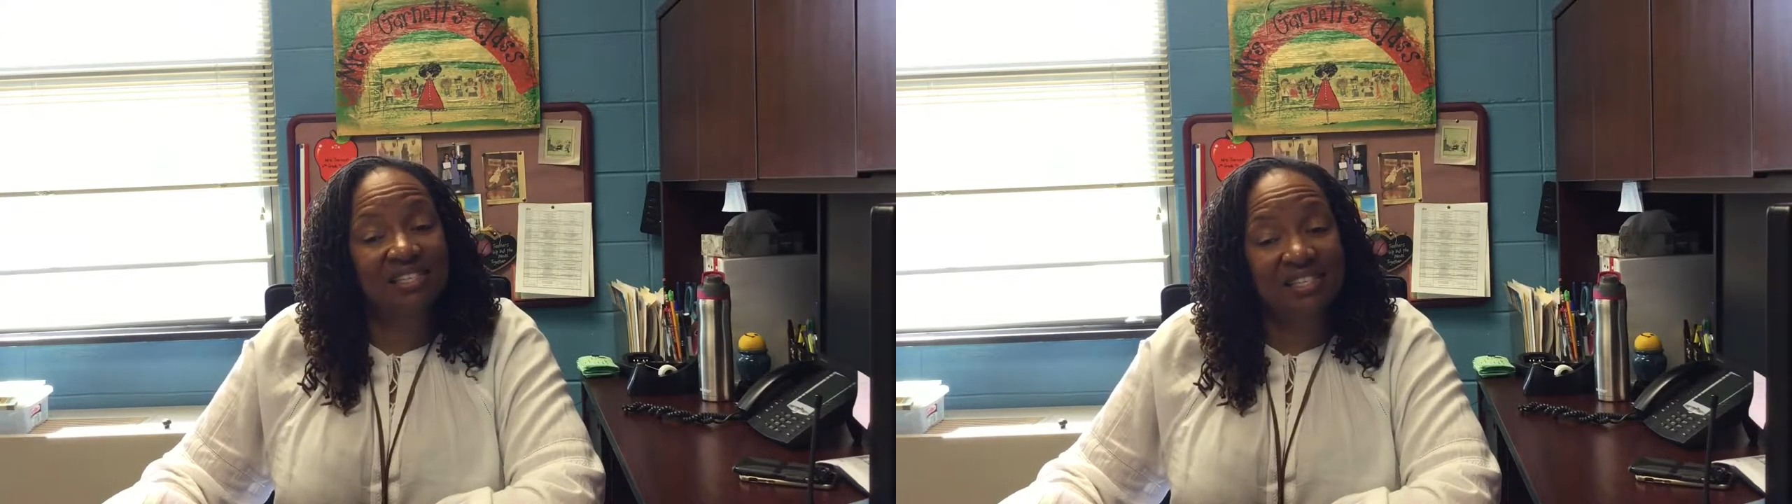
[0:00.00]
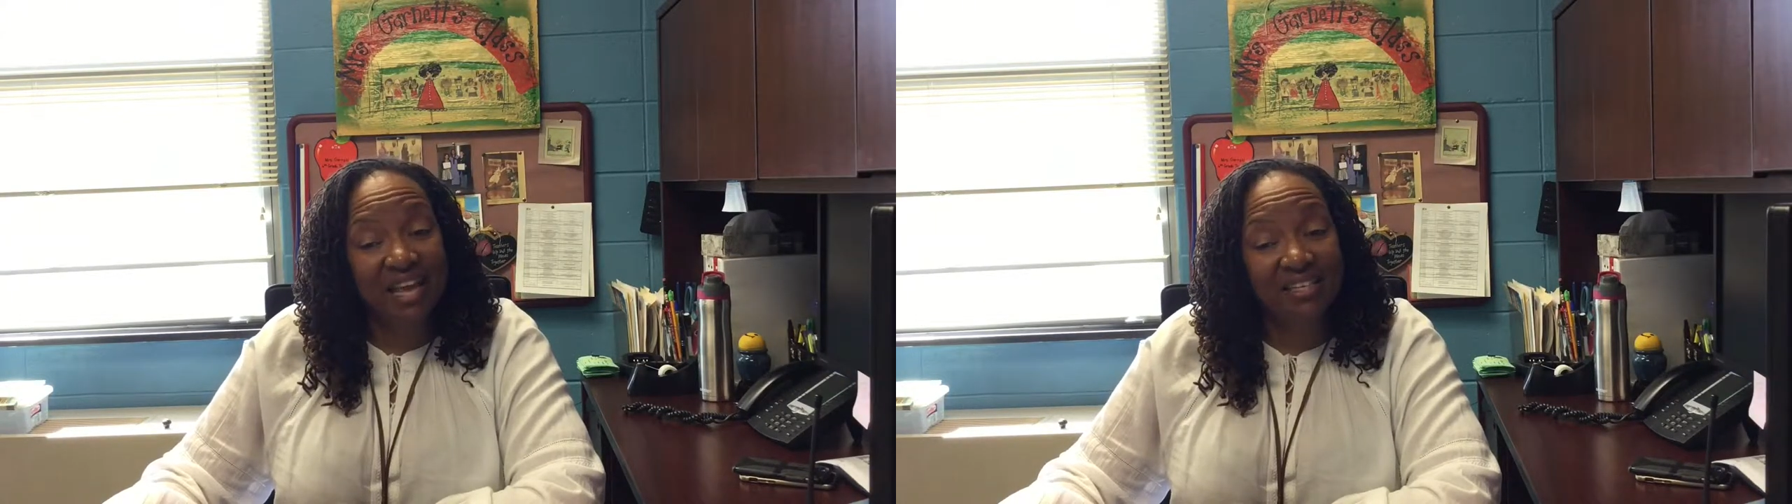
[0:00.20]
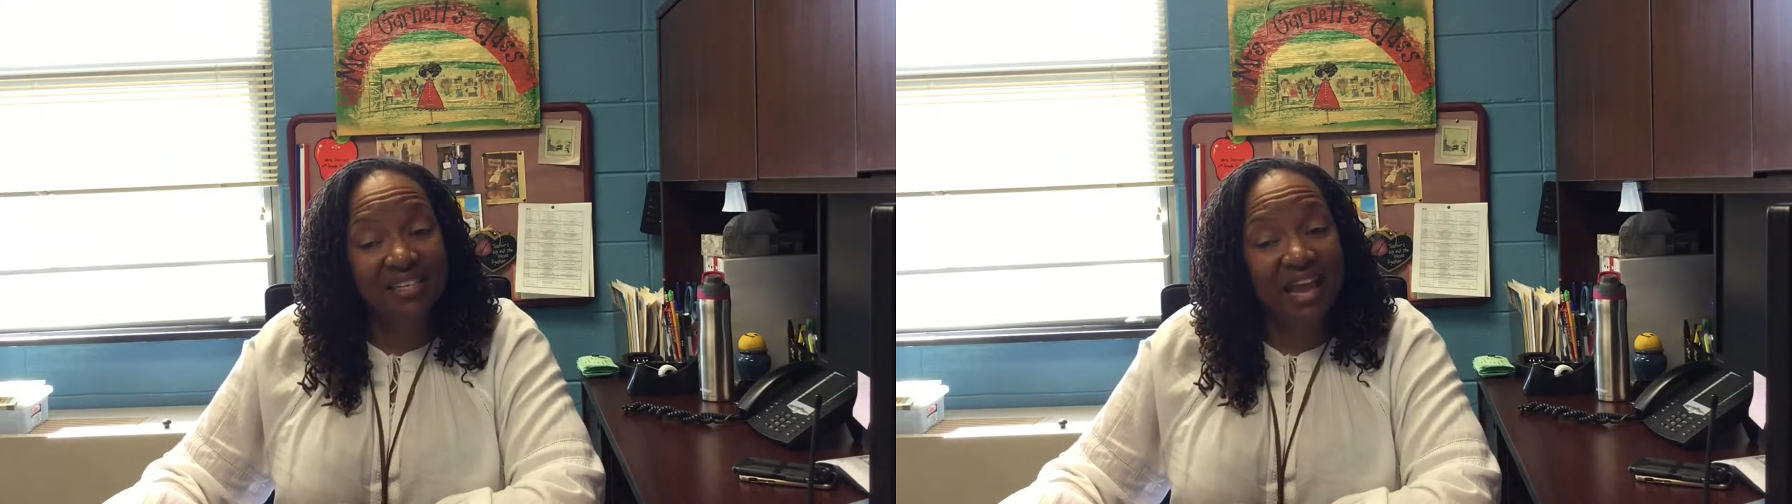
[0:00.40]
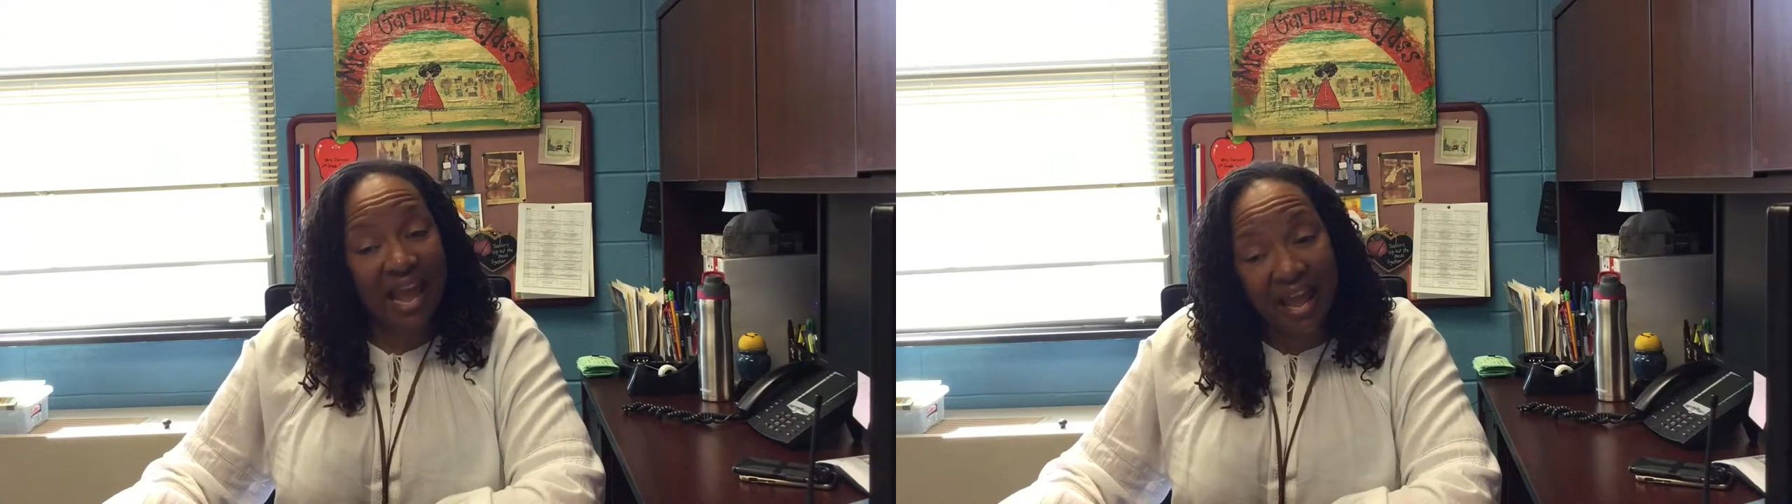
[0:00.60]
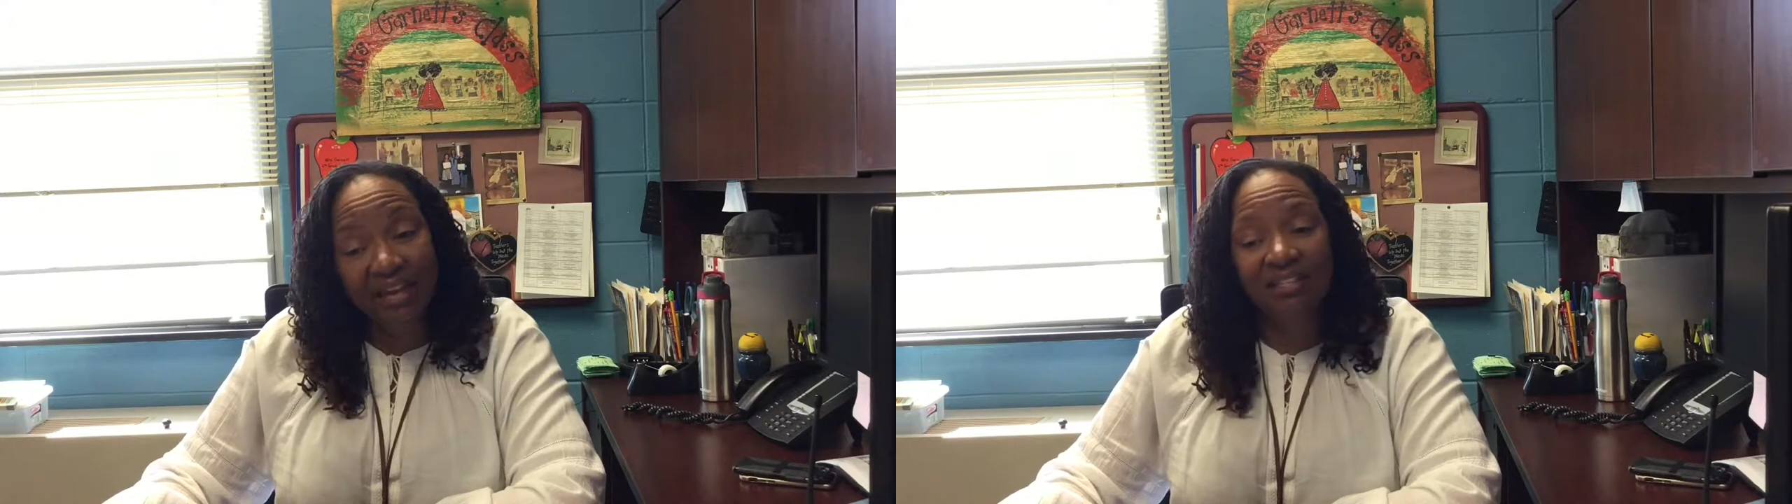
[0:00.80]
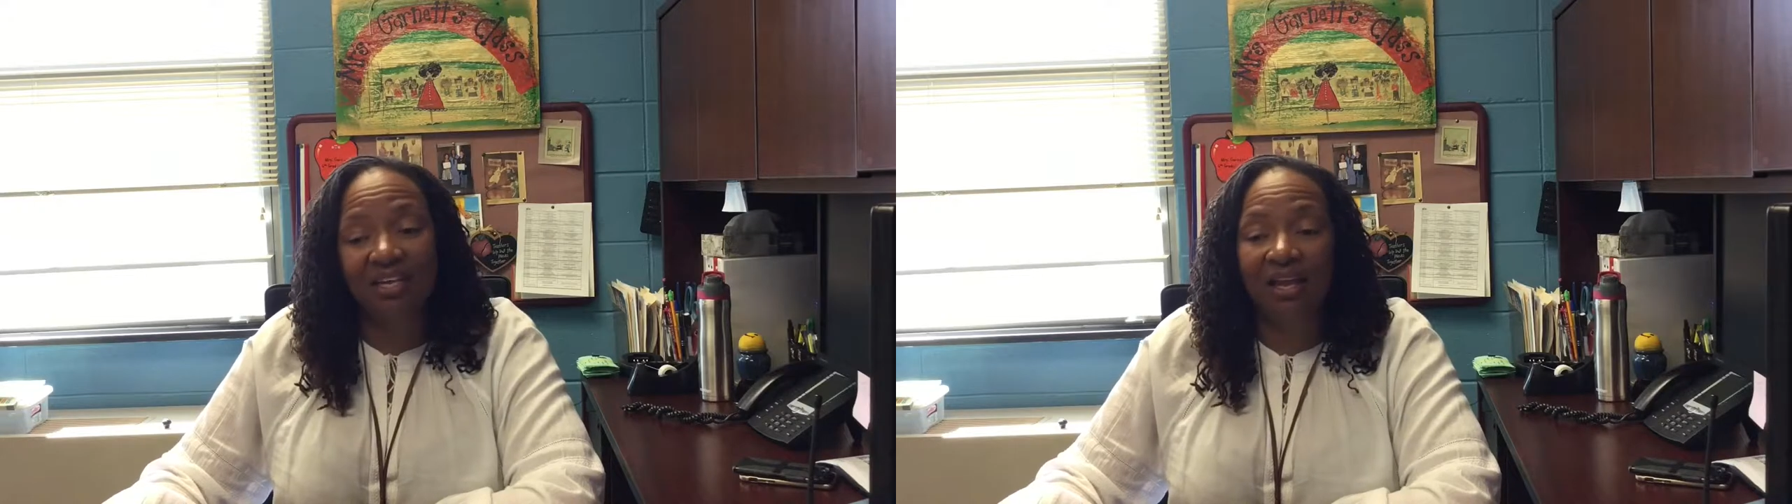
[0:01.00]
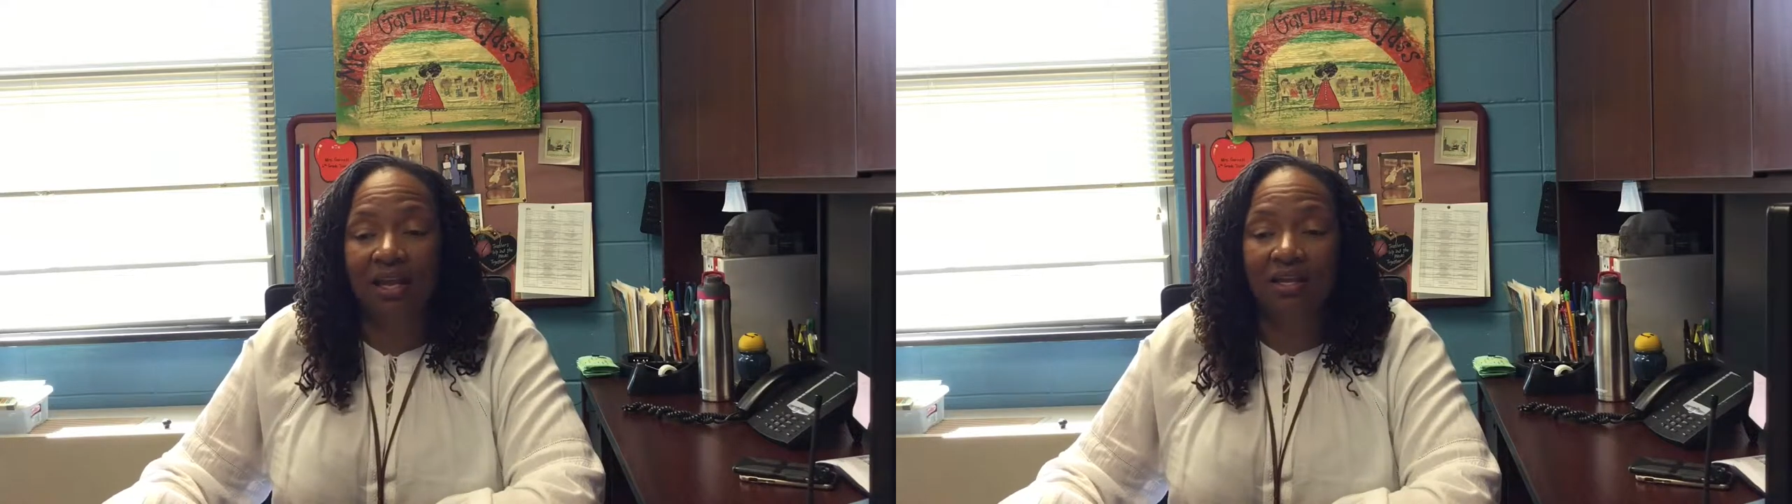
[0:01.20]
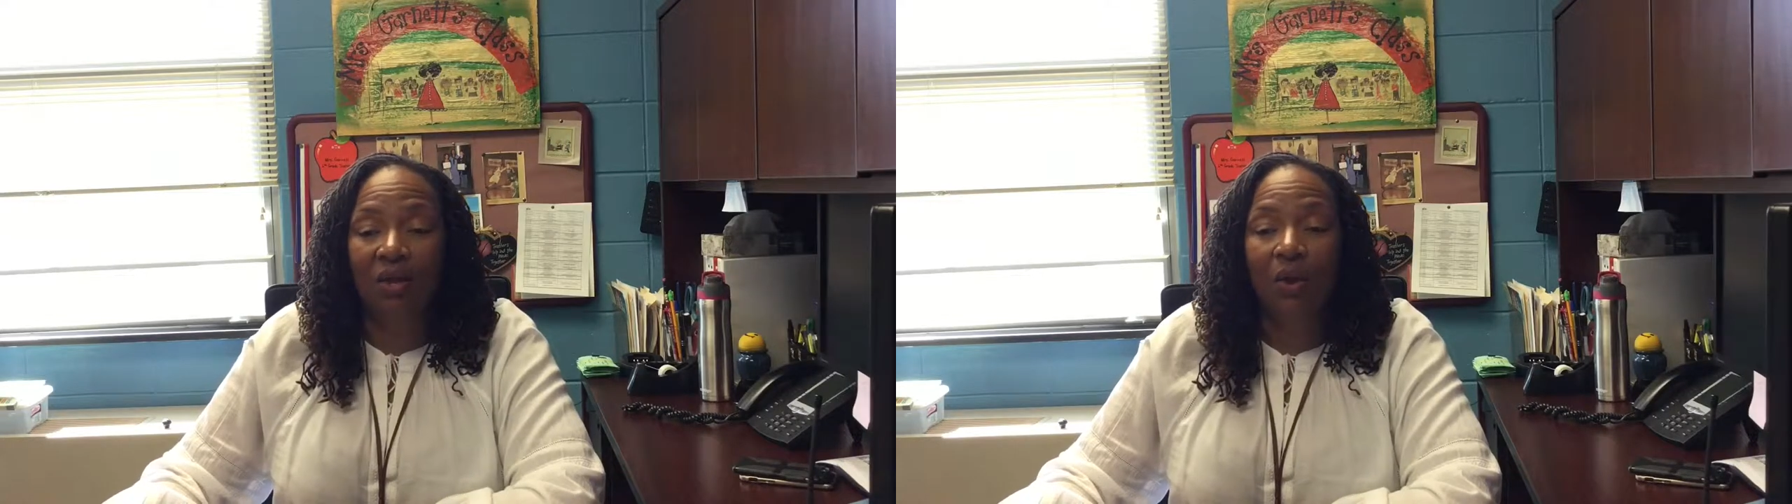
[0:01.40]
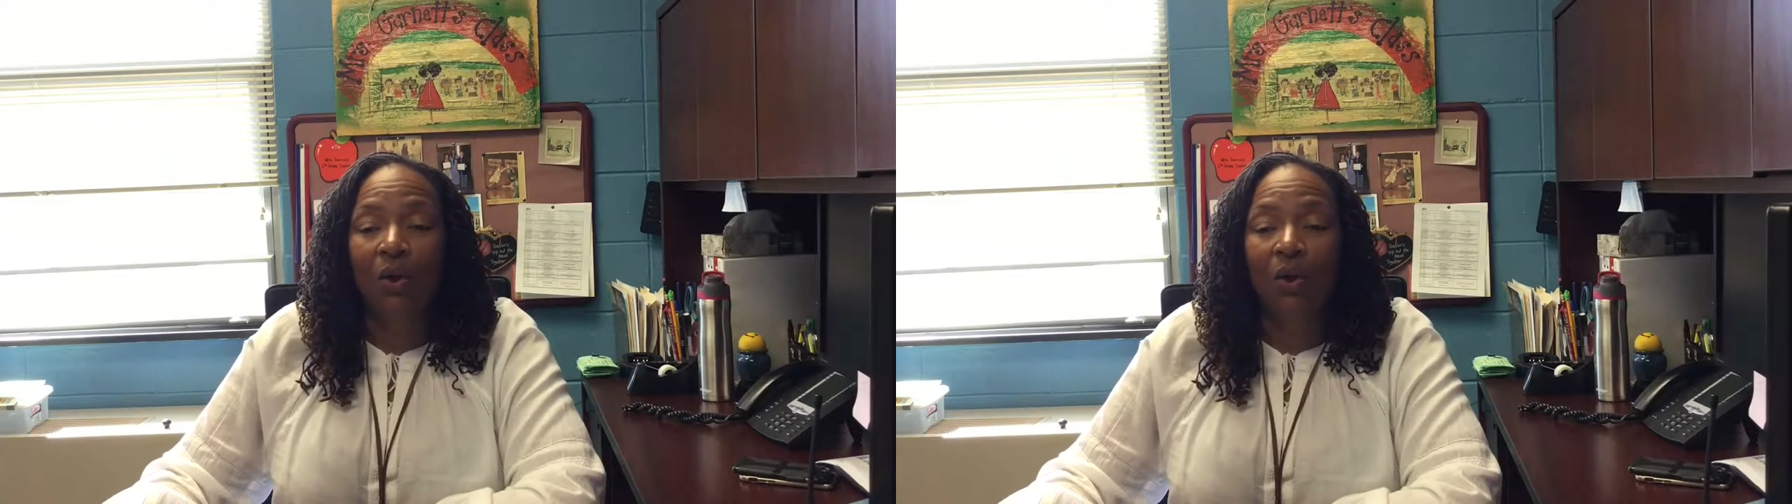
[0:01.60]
set and attained